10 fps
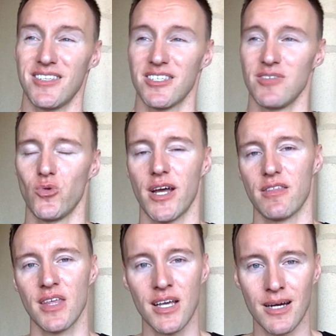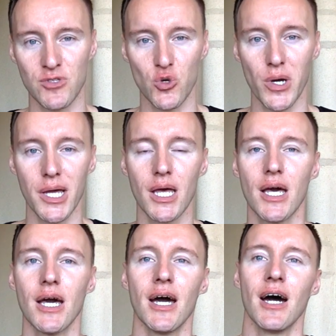this is what I think I'm doing.
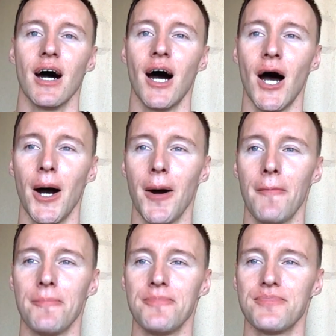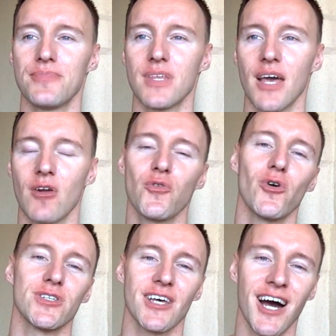And of
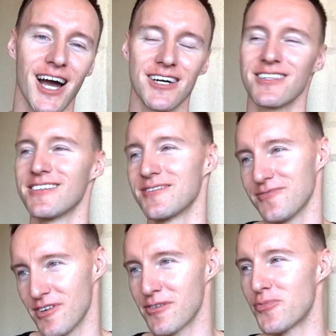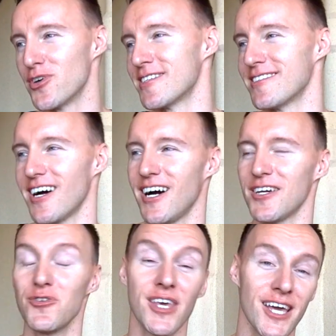course, very important,
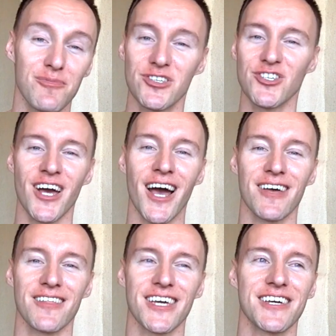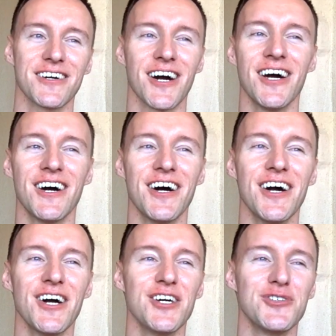you can't be shy. Like
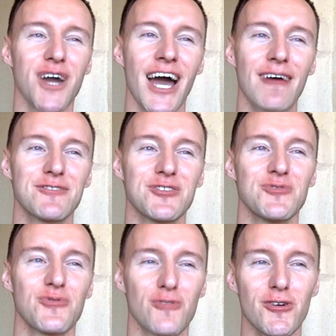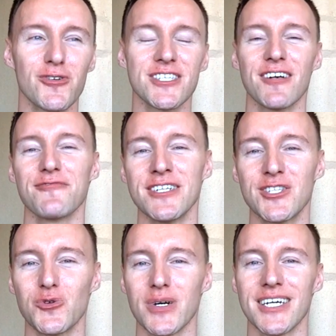you have to throw yourself
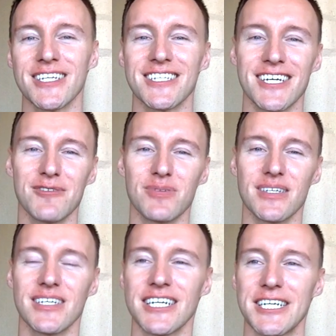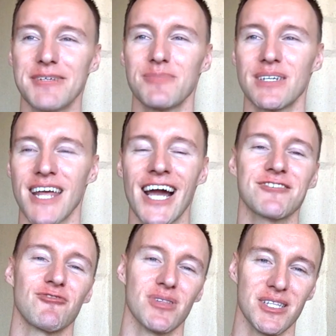into it and be an
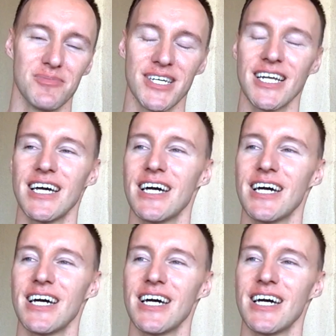actor a little bit.